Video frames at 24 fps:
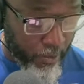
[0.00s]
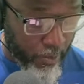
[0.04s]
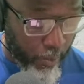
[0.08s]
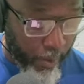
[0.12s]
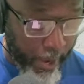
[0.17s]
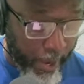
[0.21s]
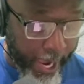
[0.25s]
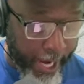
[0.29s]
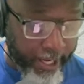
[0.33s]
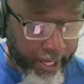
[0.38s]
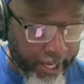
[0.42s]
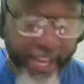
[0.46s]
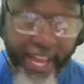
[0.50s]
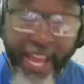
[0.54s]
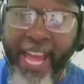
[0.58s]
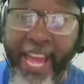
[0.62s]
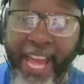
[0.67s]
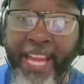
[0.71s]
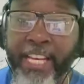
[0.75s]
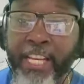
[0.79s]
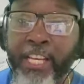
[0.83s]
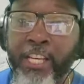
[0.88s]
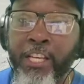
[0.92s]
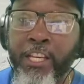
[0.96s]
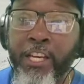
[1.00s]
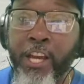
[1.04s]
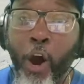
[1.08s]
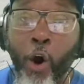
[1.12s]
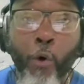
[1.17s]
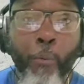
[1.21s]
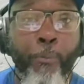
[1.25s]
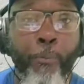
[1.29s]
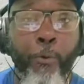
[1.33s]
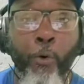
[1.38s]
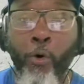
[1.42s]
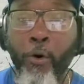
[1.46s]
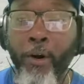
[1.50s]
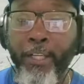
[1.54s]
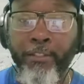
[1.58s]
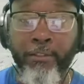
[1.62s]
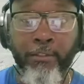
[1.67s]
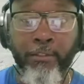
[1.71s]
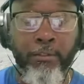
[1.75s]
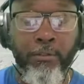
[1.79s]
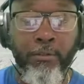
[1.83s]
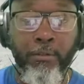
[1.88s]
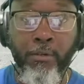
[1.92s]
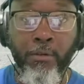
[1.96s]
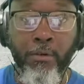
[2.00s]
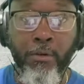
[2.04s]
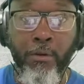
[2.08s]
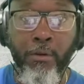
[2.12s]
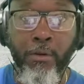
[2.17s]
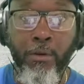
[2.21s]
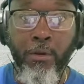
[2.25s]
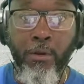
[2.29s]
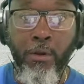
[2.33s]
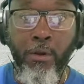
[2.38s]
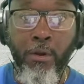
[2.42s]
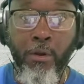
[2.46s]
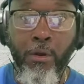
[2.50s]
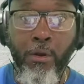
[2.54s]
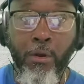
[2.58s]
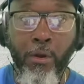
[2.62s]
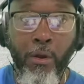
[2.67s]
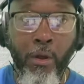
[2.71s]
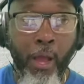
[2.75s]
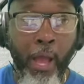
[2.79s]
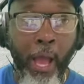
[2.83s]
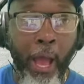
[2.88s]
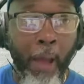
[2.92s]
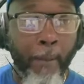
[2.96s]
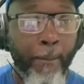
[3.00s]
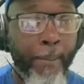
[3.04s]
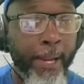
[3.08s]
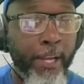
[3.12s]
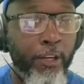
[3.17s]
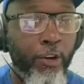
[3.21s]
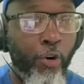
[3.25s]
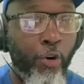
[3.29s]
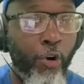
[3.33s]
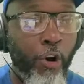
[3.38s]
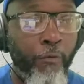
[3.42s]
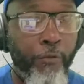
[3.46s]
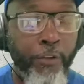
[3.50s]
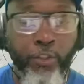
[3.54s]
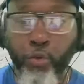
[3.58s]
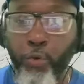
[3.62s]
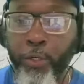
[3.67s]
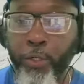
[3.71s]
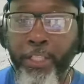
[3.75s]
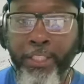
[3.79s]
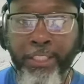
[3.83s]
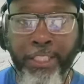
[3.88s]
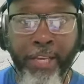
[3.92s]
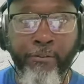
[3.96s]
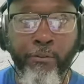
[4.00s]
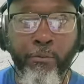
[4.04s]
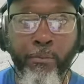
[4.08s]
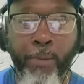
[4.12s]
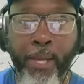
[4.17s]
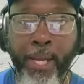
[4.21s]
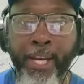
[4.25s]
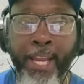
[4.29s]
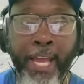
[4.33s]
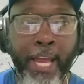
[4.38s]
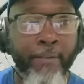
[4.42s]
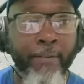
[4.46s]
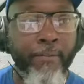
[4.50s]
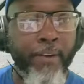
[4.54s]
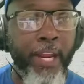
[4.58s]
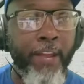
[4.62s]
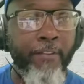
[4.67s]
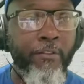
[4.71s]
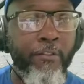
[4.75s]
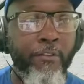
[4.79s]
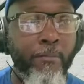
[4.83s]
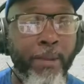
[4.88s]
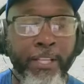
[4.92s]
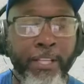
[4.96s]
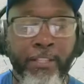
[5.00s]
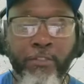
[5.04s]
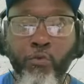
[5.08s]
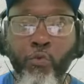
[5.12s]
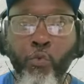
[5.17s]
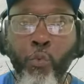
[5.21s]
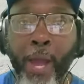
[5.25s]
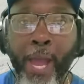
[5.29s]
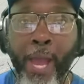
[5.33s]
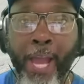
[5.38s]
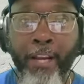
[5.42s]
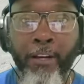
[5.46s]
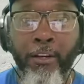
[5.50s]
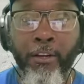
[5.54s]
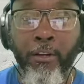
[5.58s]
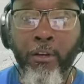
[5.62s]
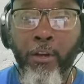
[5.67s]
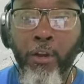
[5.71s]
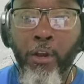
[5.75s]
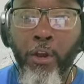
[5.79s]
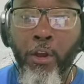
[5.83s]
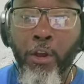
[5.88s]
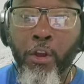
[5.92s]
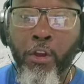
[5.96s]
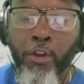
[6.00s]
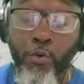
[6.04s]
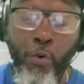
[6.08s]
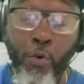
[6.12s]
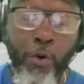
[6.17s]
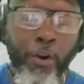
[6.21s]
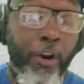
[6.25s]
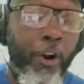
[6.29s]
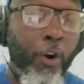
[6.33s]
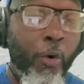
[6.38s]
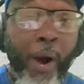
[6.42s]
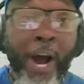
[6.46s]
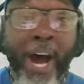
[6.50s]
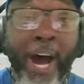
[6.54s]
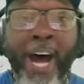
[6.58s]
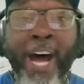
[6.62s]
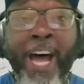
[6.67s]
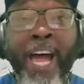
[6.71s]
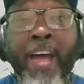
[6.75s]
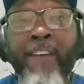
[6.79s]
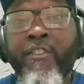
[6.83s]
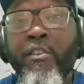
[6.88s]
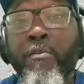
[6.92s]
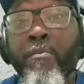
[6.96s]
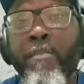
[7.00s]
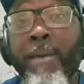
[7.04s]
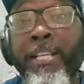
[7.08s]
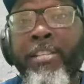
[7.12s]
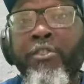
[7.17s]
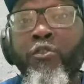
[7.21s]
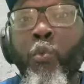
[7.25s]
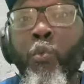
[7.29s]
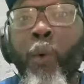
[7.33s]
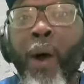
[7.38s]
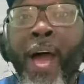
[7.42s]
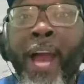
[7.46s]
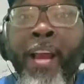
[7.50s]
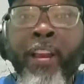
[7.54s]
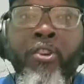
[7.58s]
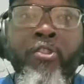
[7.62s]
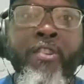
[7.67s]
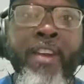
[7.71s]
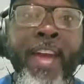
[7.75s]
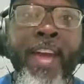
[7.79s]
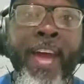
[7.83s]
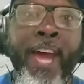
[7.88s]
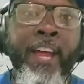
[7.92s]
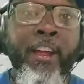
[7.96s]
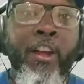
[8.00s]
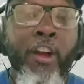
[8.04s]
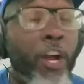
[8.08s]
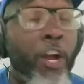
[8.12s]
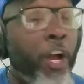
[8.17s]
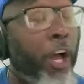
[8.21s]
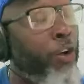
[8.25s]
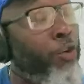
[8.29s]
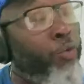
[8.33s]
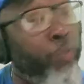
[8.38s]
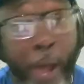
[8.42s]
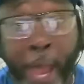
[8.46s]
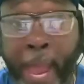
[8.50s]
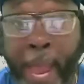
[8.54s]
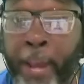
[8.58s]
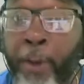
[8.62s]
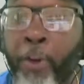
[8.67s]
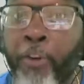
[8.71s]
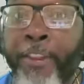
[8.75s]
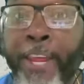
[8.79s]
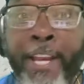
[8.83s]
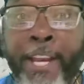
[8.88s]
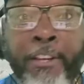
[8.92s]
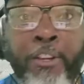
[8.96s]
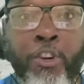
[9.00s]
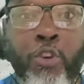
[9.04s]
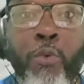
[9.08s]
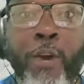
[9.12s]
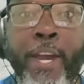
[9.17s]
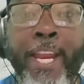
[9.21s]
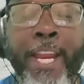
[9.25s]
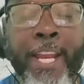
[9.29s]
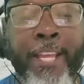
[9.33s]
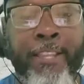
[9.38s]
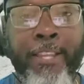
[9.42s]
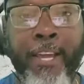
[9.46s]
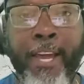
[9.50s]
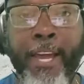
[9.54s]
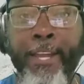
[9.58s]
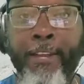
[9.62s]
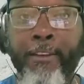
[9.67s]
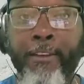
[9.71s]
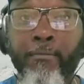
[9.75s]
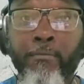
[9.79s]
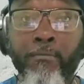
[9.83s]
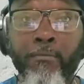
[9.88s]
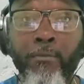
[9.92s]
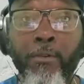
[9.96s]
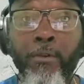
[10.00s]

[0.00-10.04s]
Wagner had no points. I've been going for 27 minutes and haven't even mentioned Wagner. You want to know why I haven't mentioned Wagner yet? Because Wagner didn't do anything.